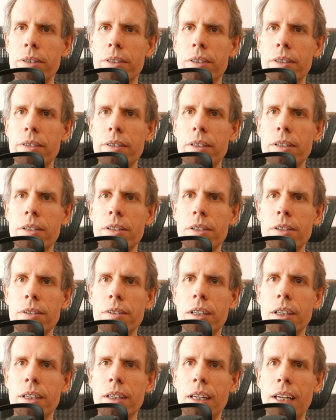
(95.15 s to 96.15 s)
So let's
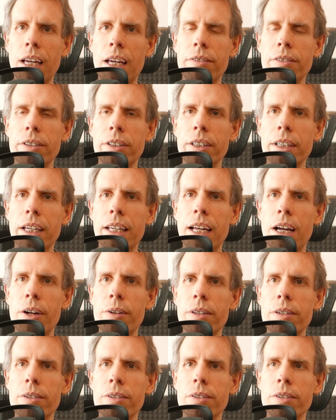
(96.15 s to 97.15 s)
just have a look at how
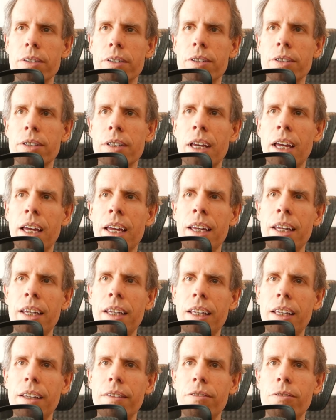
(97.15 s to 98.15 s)
this looks
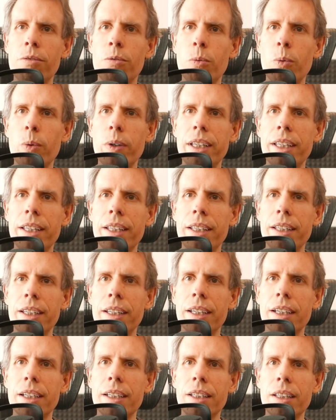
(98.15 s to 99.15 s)
if
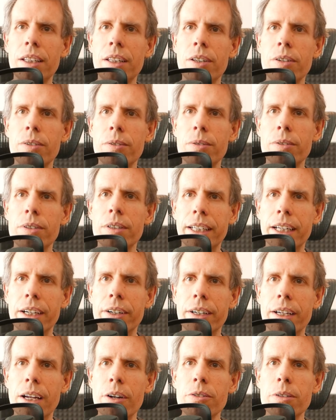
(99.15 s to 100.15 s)
we use
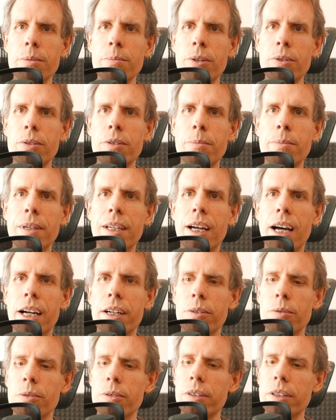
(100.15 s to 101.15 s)
Laguerre-Gauss mode, a bit
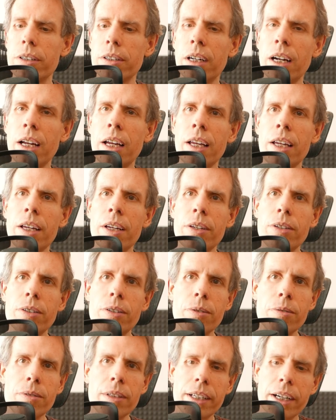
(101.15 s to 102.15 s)
higher order.
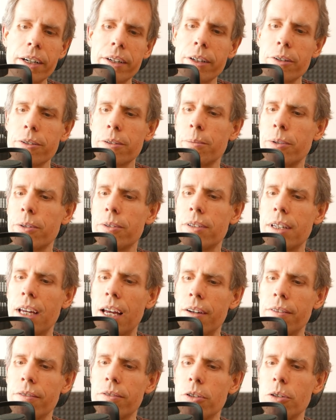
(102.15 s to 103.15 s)
So Laguerre-Gauss modes
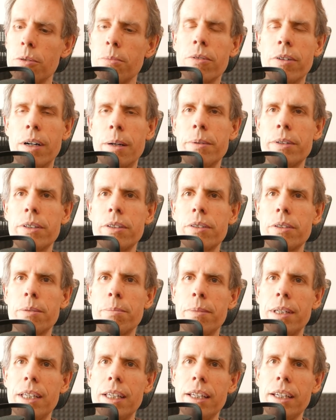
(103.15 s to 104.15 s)
have two parameters,
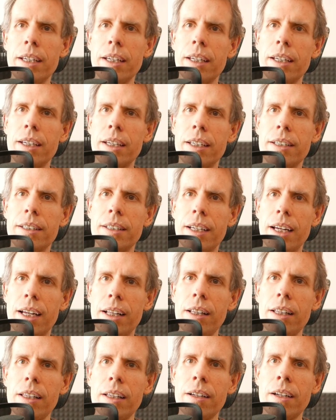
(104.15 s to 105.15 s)
P and
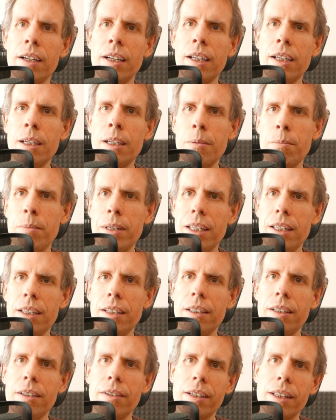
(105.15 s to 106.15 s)
L.
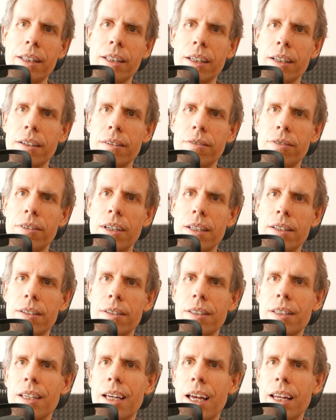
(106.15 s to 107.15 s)
P you can think of
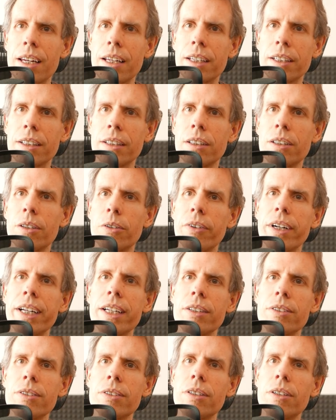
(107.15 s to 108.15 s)
as adding
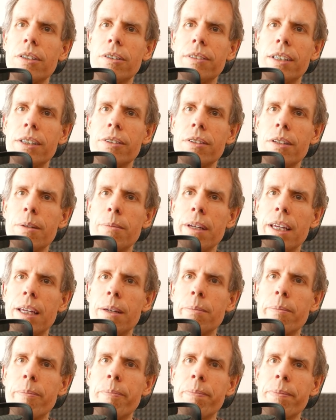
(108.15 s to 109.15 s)
rings around the
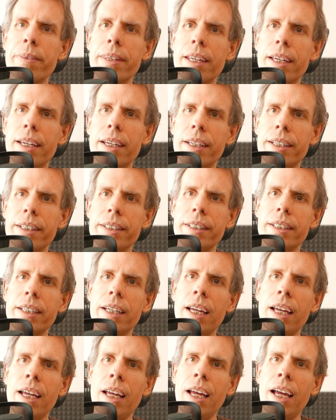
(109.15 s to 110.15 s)
beam, and
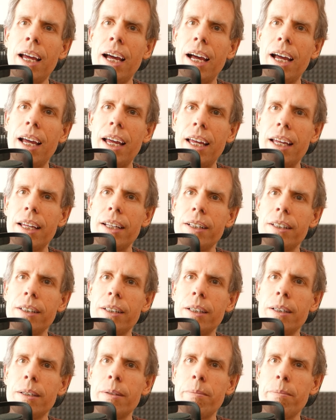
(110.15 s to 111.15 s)

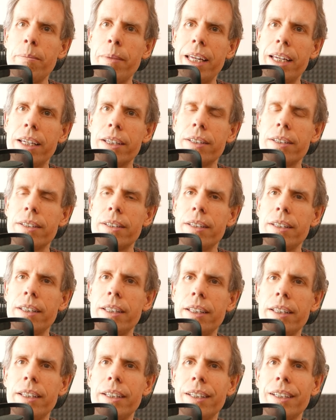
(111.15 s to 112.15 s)
L makes
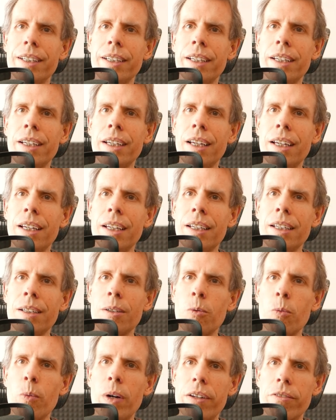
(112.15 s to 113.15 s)
the
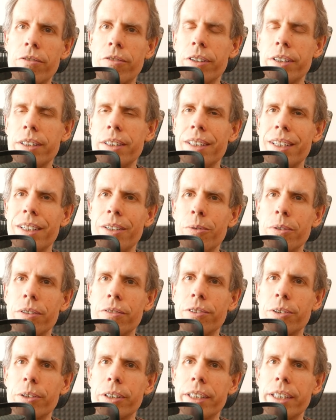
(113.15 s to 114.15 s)
wavefront into a
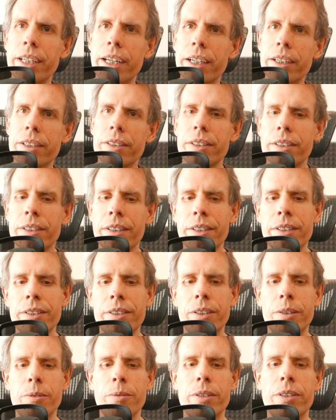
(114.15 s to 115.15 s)
vortex.
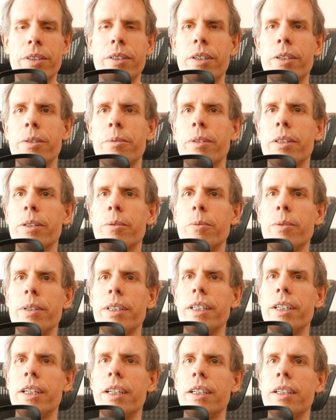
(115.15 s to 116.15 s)
So we'll start with the
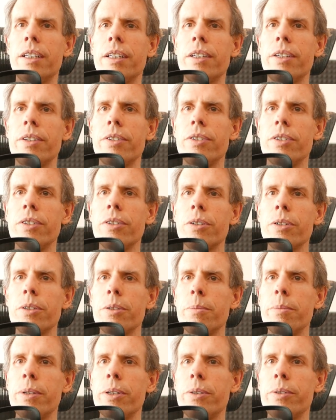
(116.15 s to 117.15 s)
1,
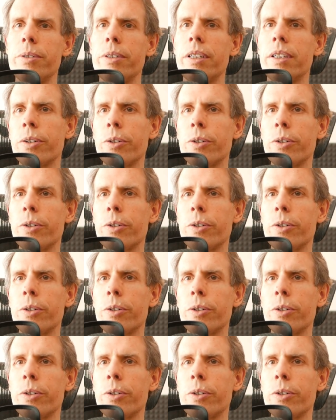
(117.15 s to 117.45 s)
0 mode.